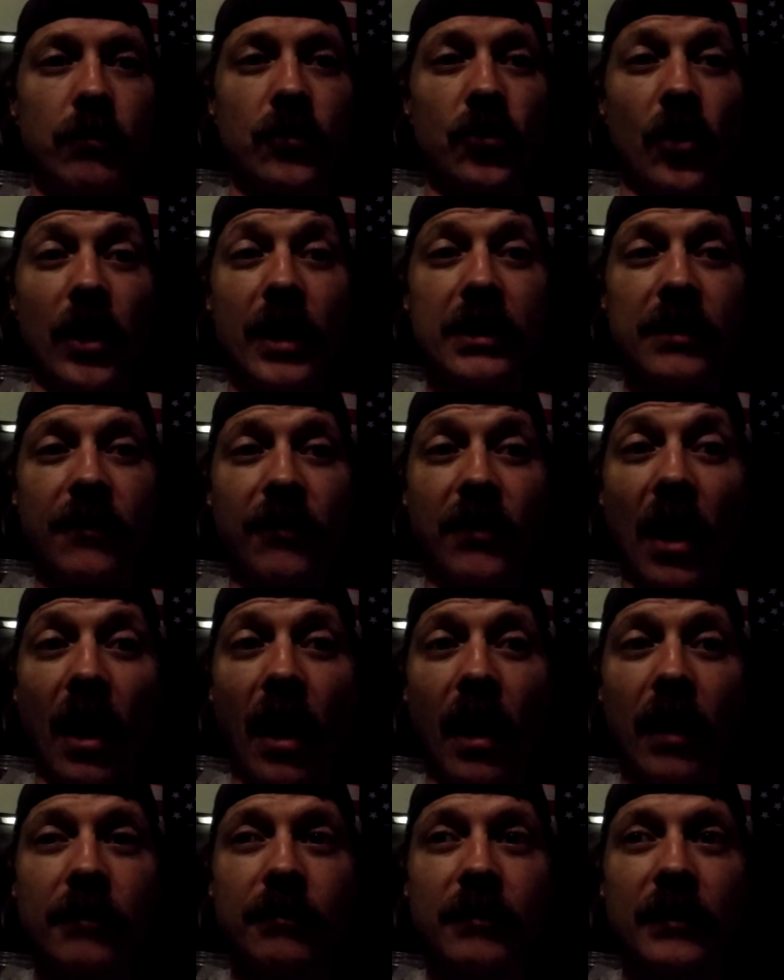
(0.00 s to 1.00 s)
trains of
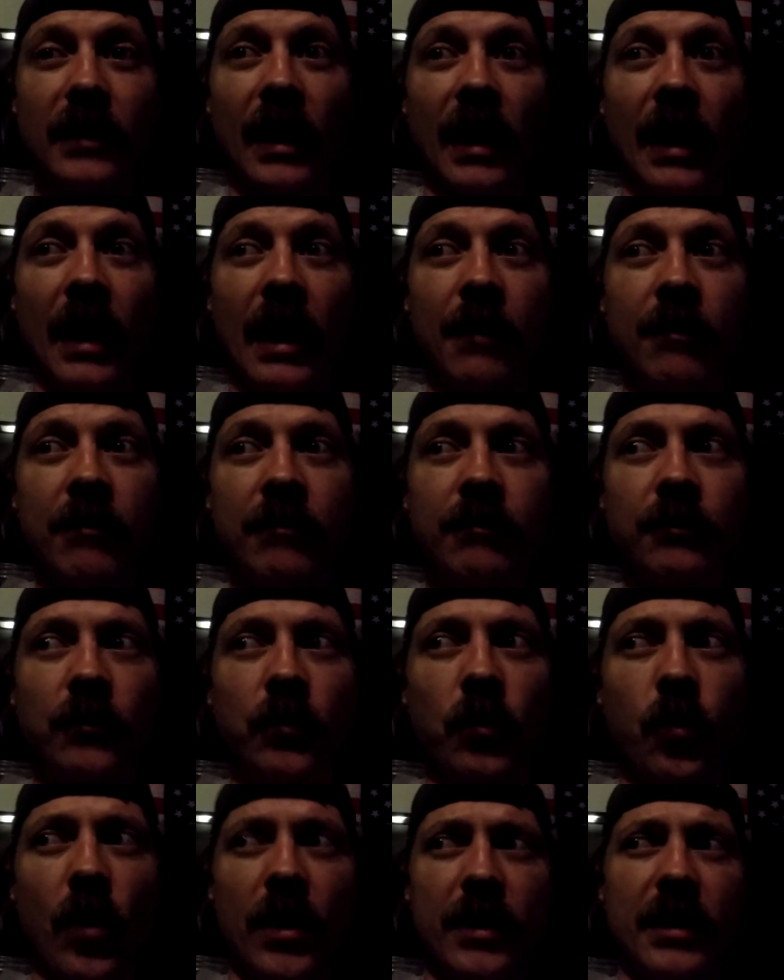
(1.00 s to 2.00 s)
thought,
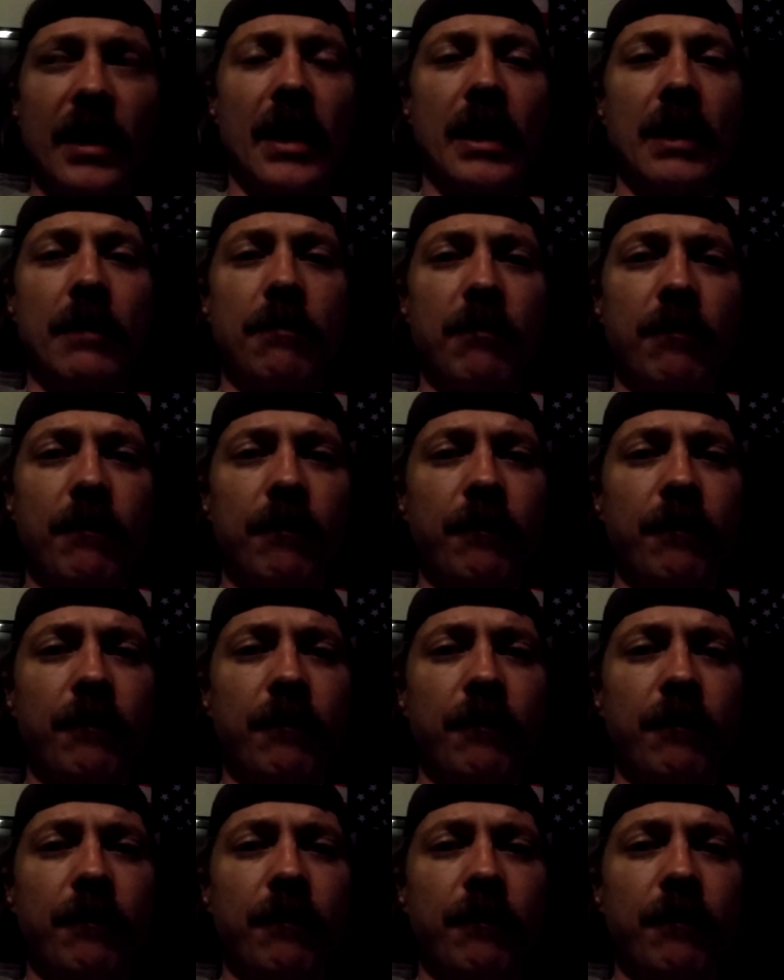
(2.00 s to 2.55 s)
what they